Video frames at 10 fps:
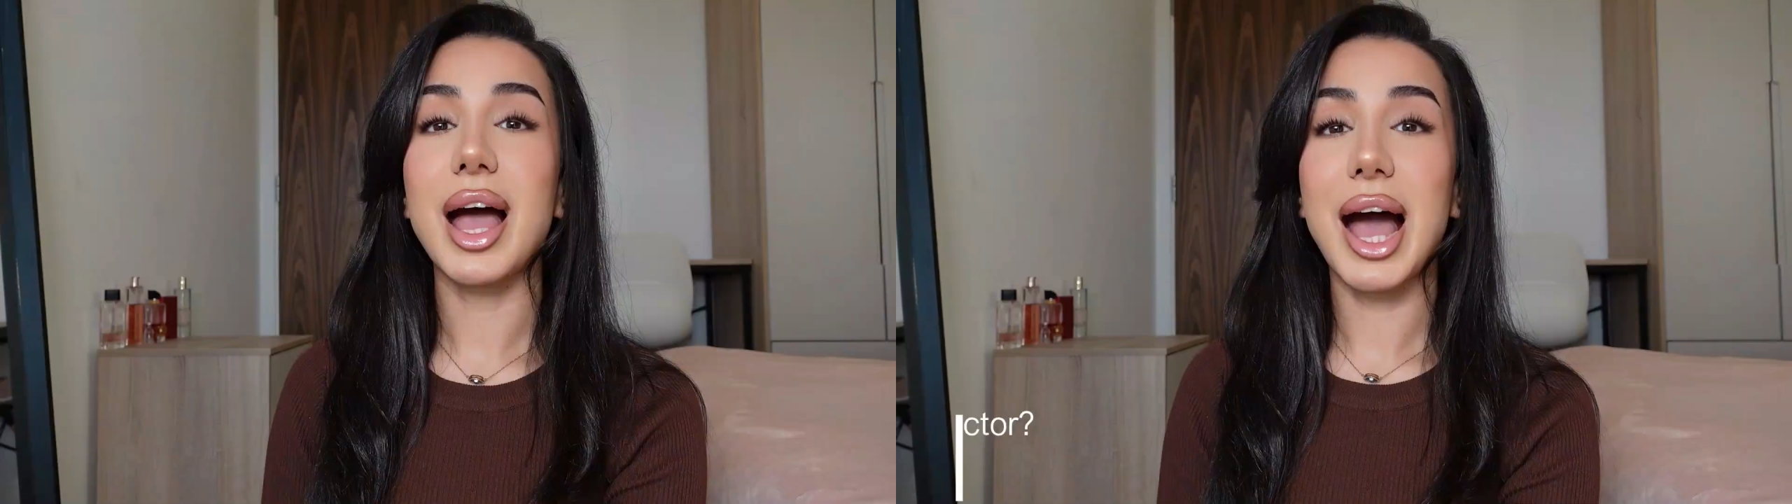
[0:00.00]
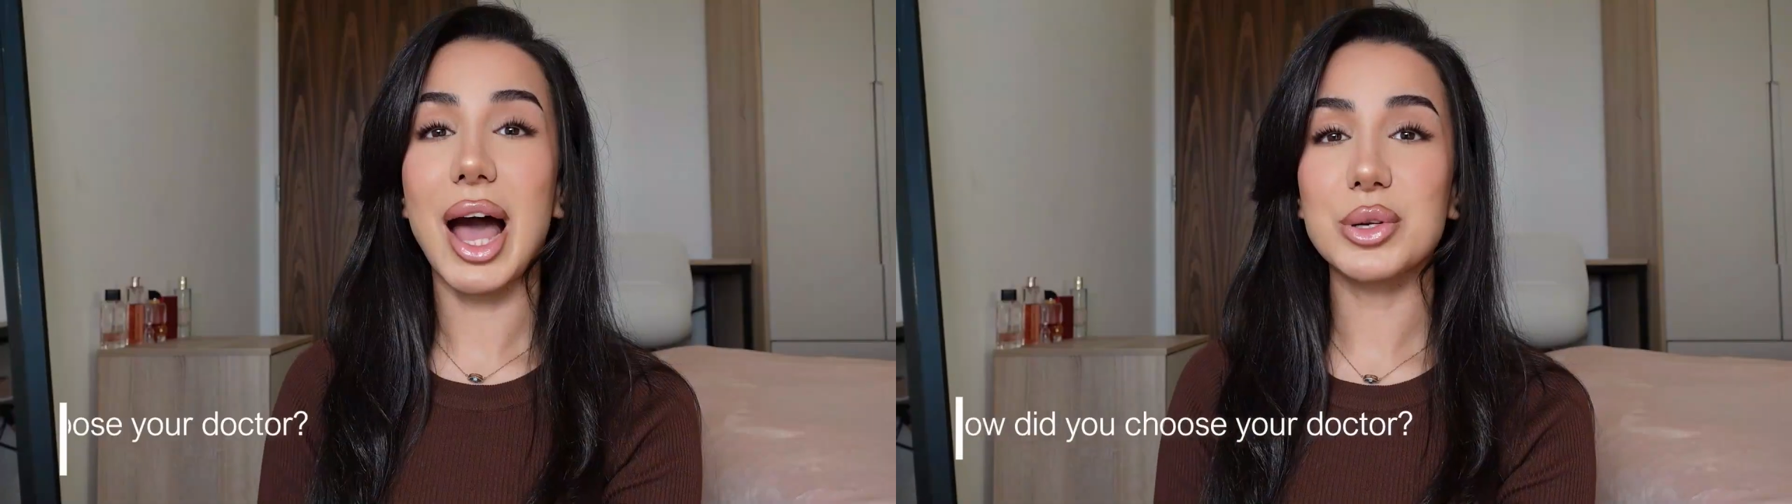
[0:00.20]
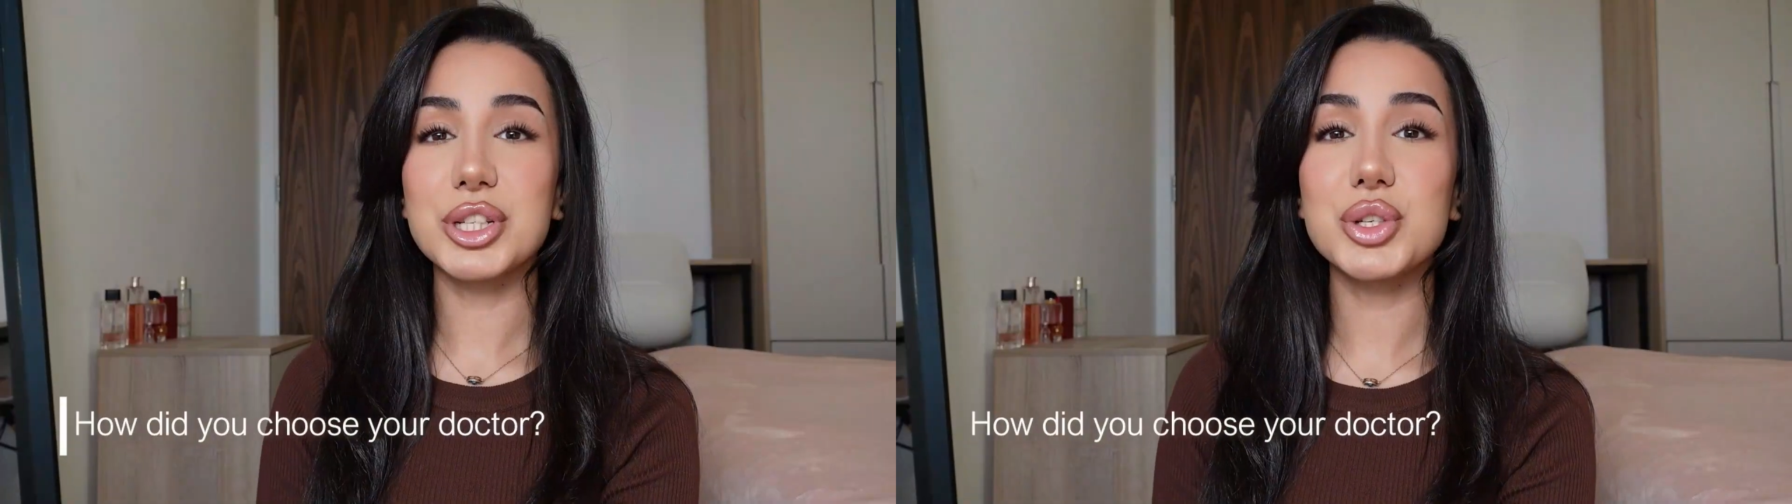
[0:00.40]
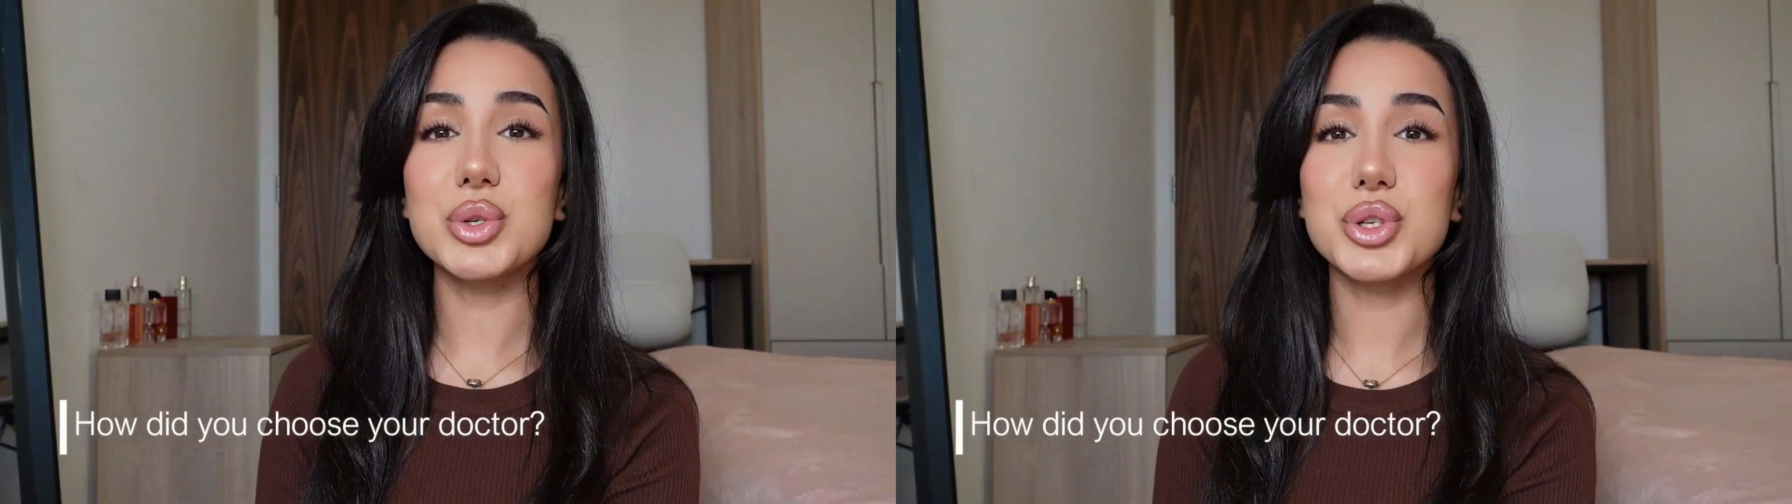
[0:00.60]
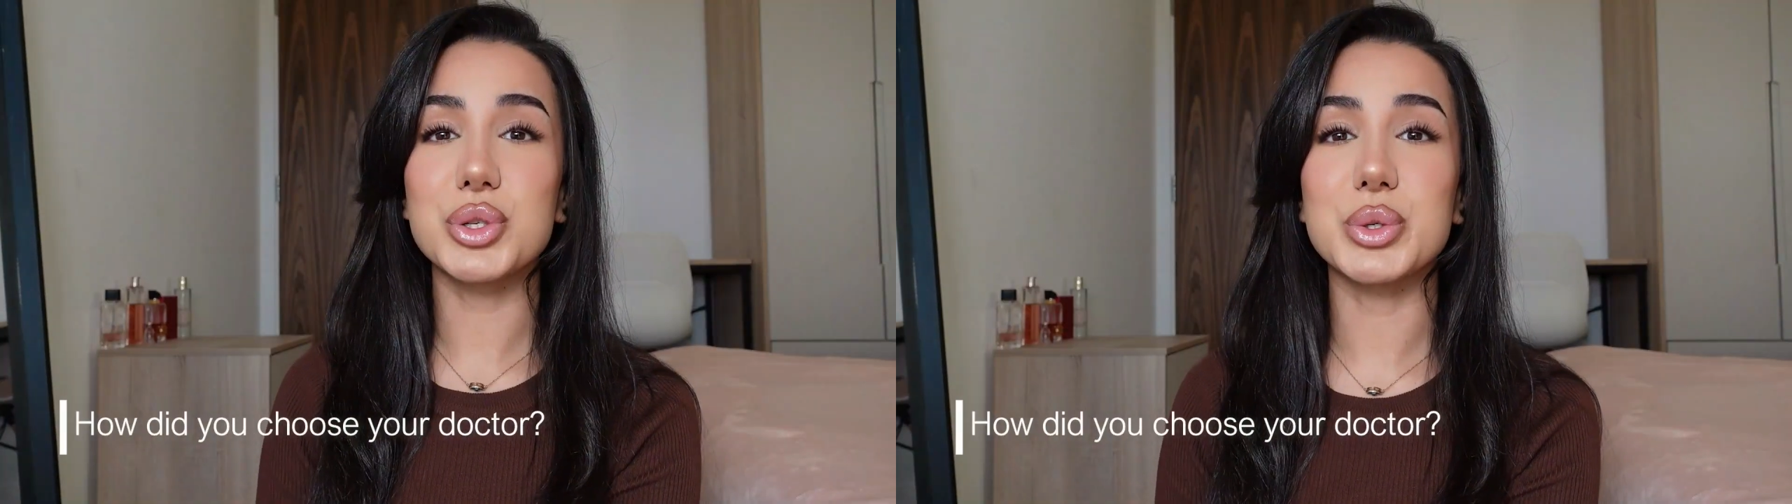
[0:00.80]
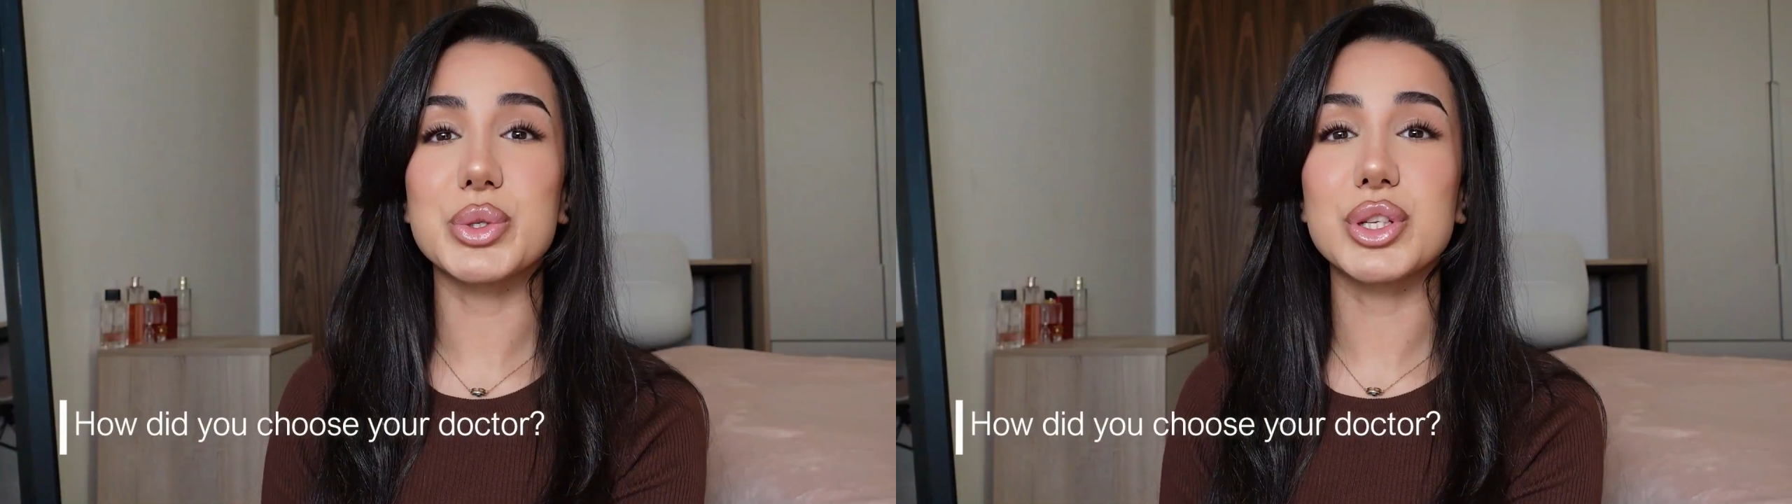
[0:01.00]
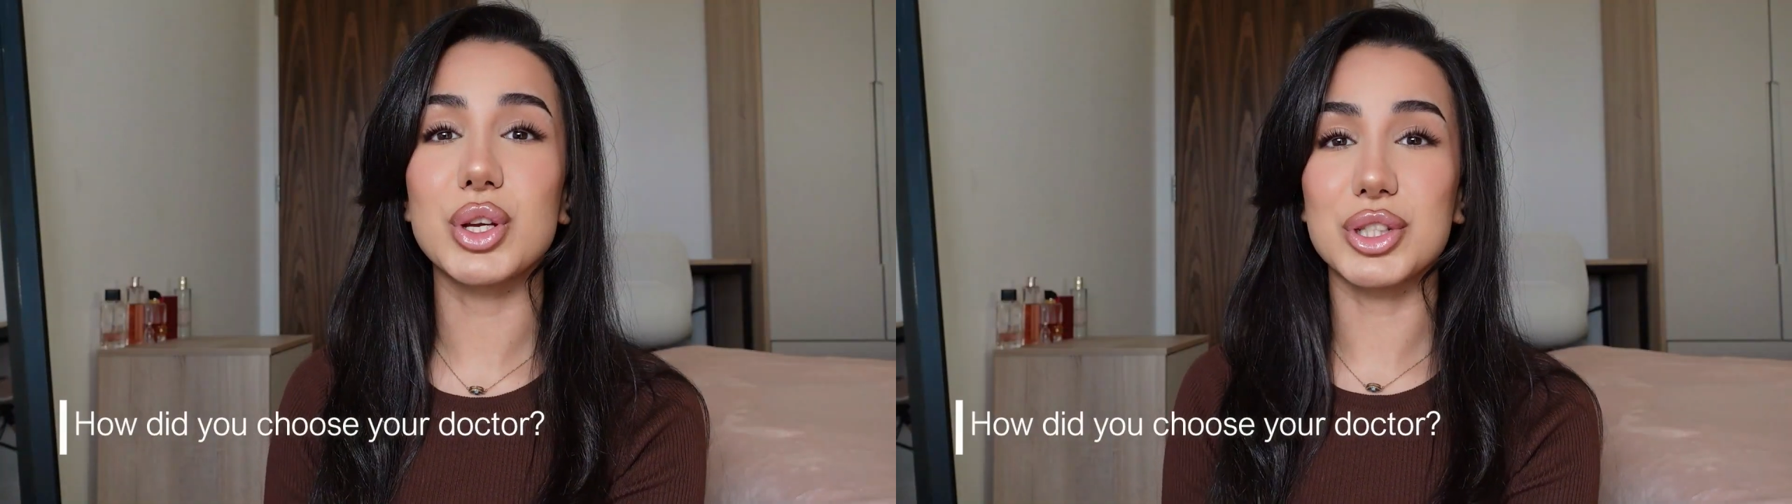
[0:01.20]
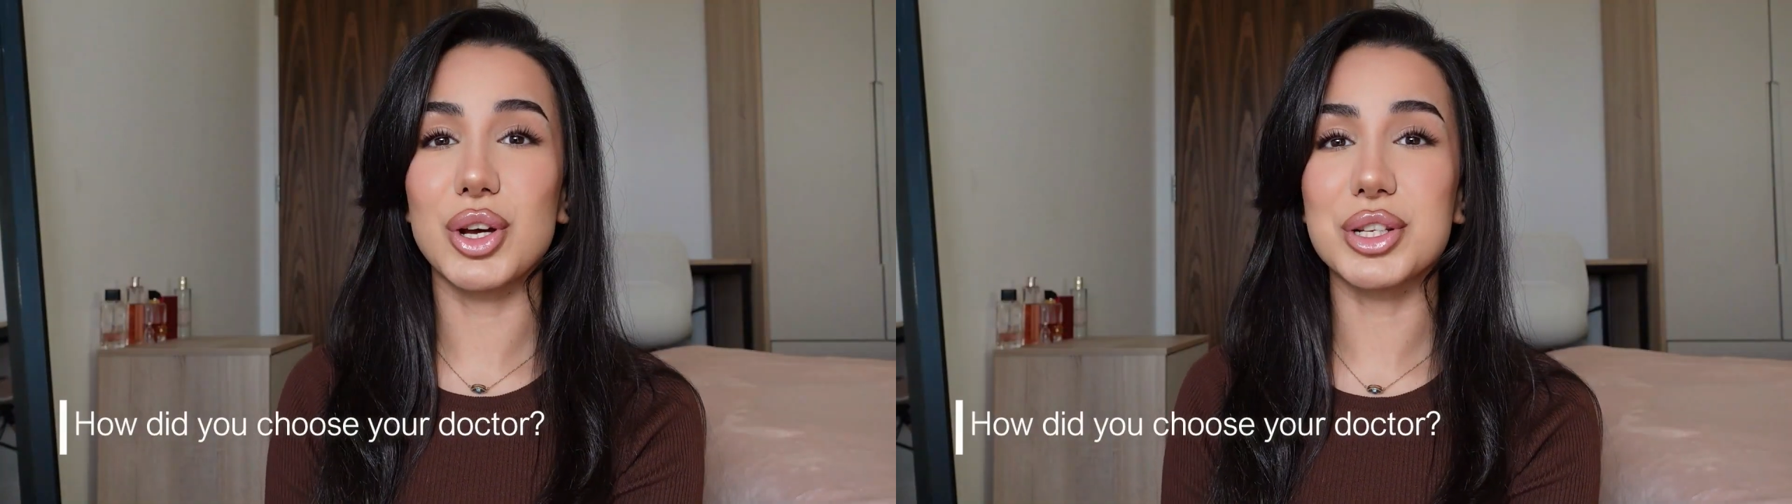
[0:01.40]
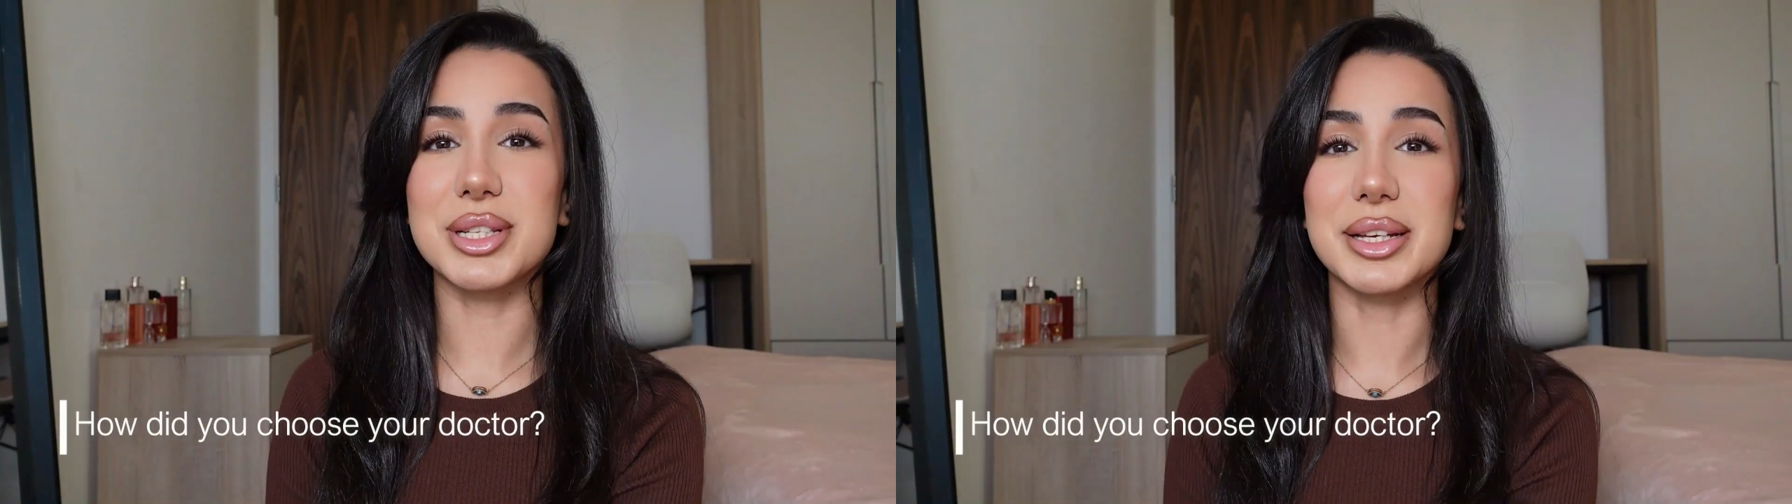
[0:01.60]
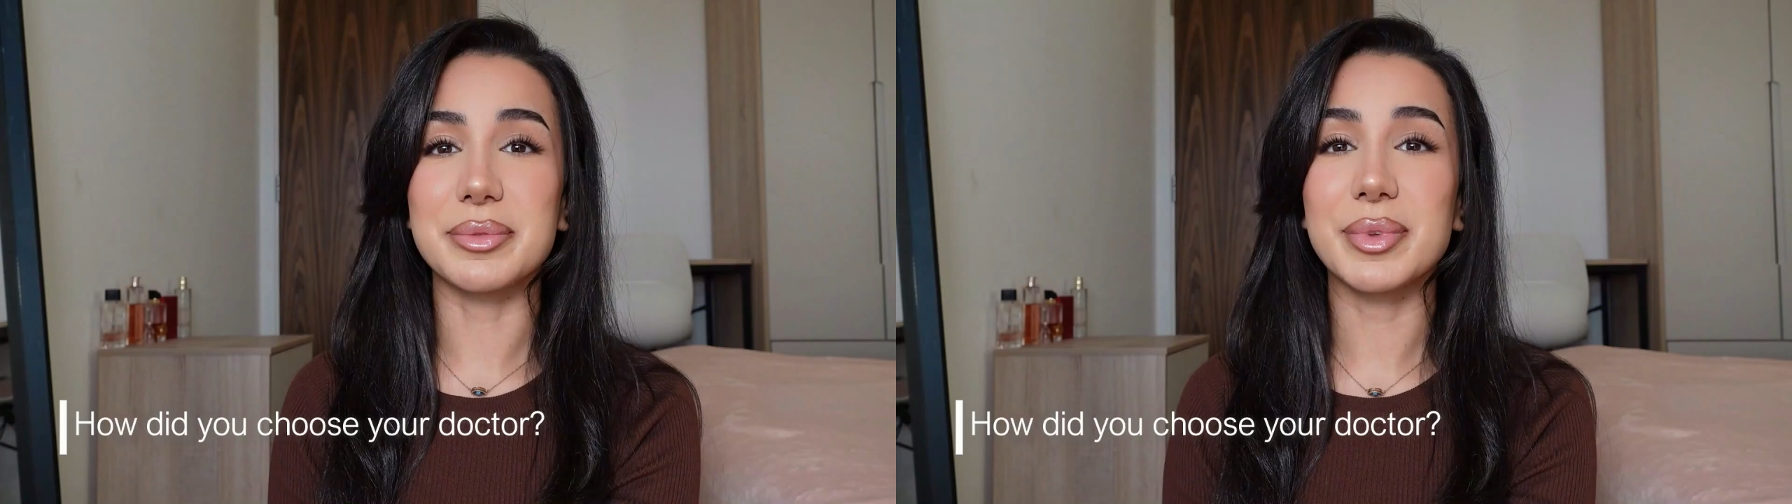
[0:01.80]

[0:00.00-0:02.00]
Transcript: How did you choose your doctor?